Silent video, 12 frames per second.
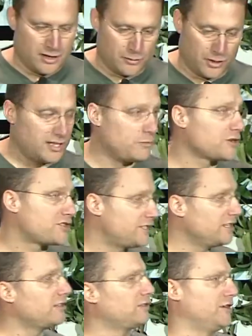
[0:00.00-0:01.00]
Well, and we're
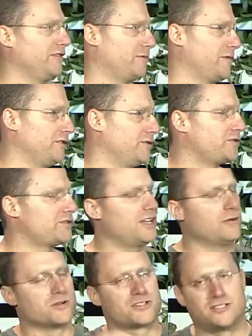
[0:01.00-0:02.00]
still learning from our users,
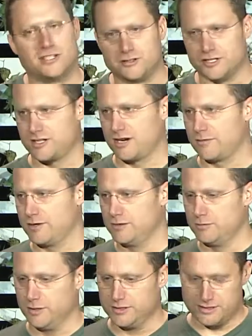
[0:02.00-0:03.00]
and we're still discovering
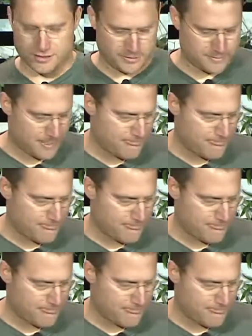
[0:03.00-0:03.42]
new ones.